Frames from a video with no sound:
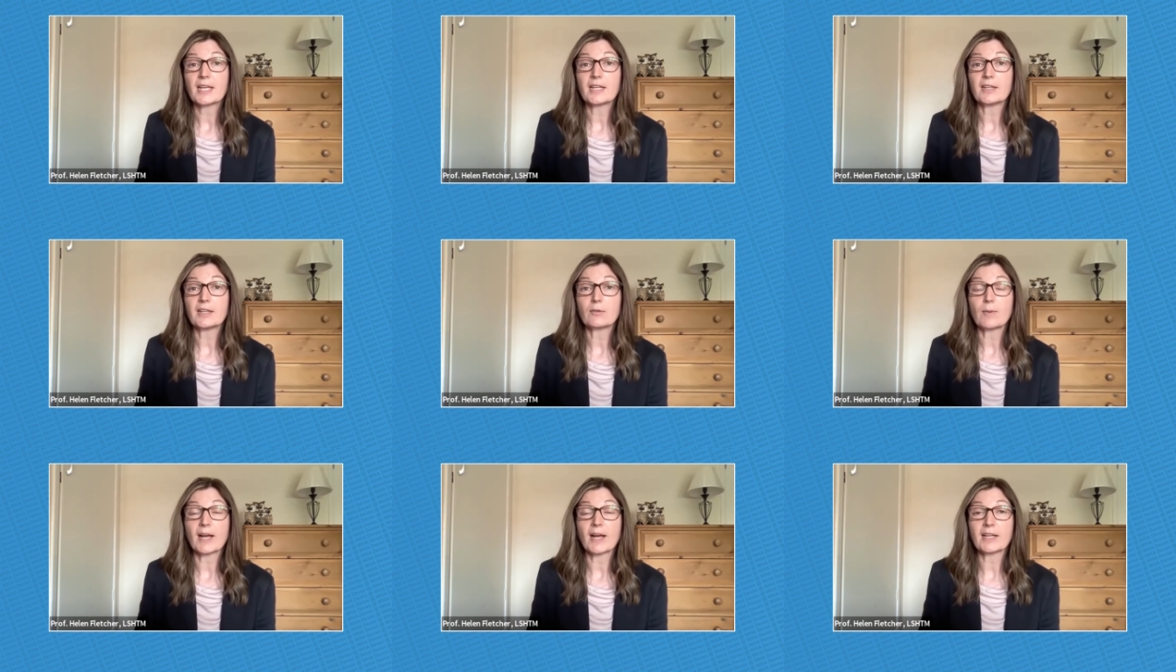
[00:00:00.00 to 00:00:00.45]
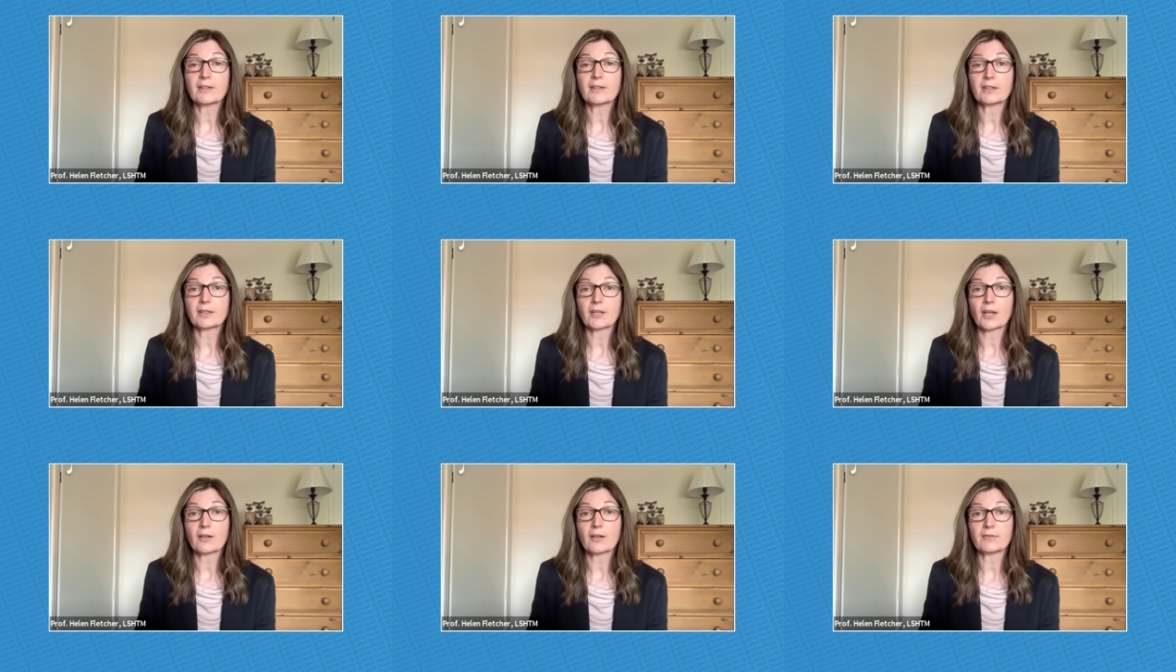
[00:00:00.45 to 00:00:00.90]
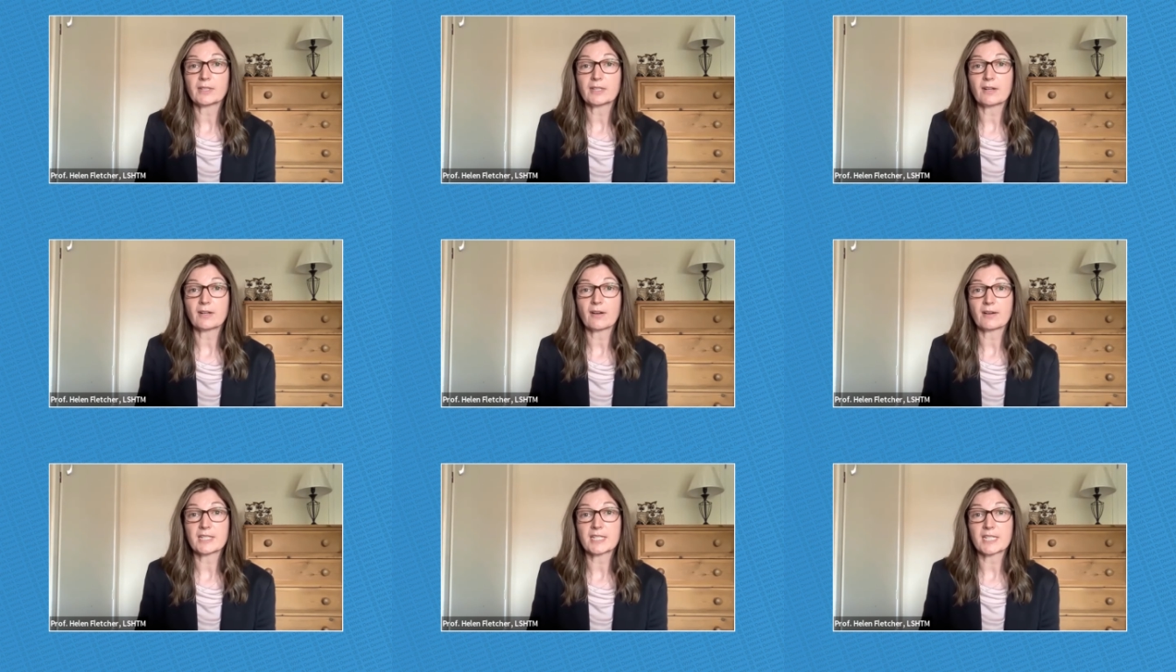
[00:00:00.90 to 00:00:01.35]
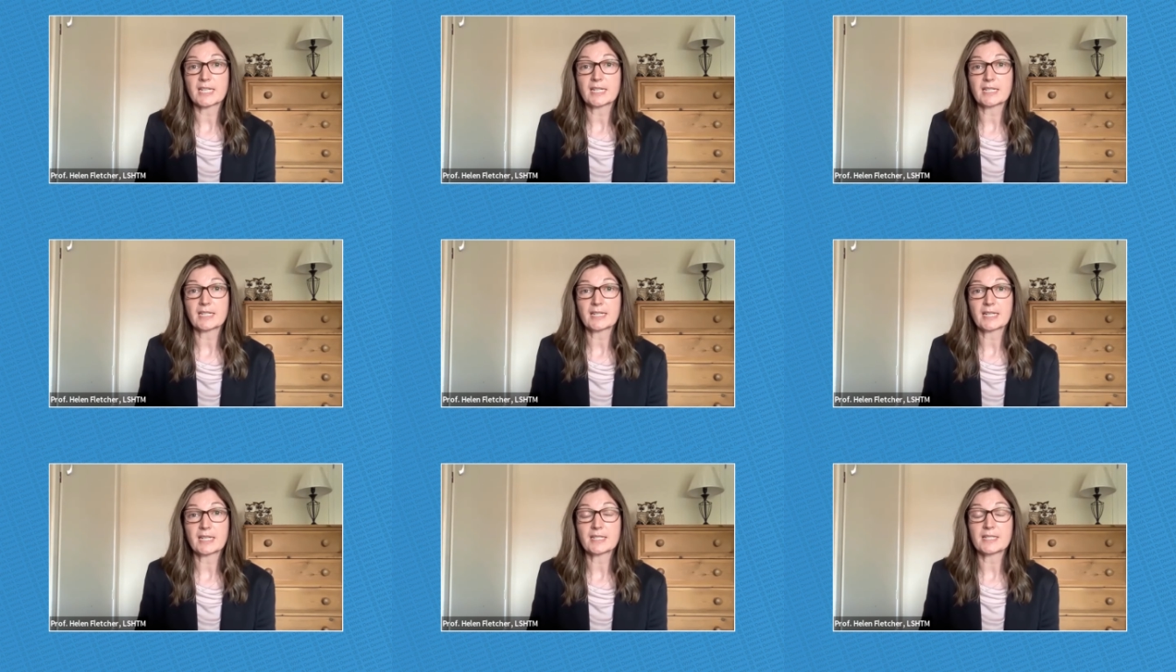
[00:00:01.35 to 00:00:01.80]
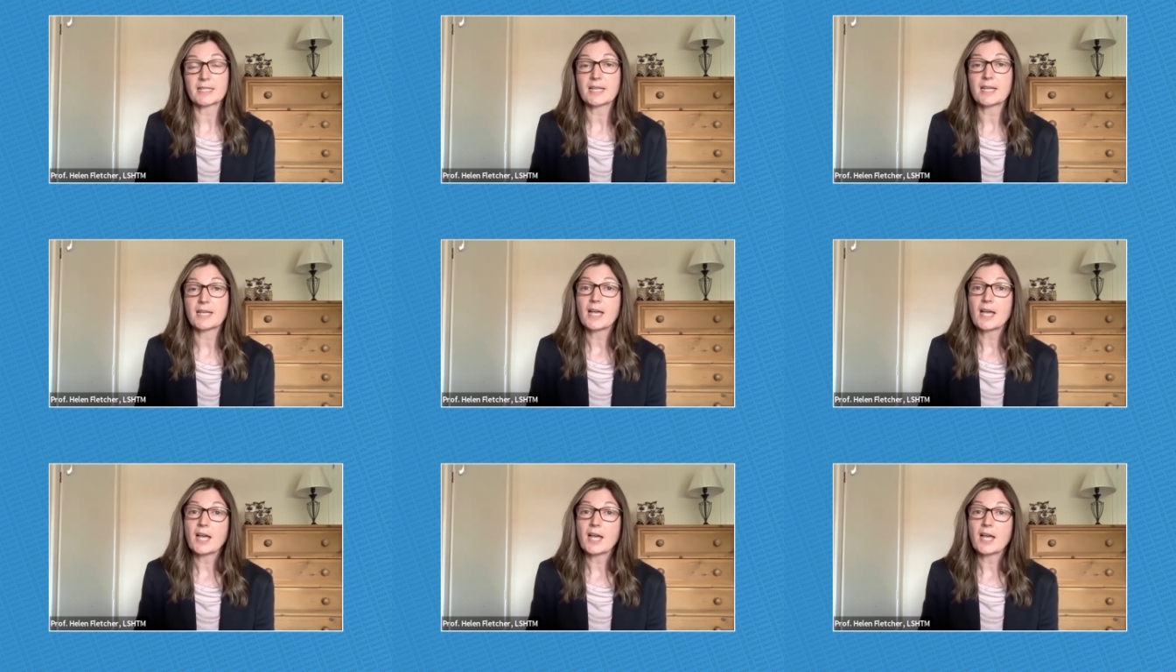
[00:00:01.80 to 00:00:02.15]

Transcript: in the way that covid-19 is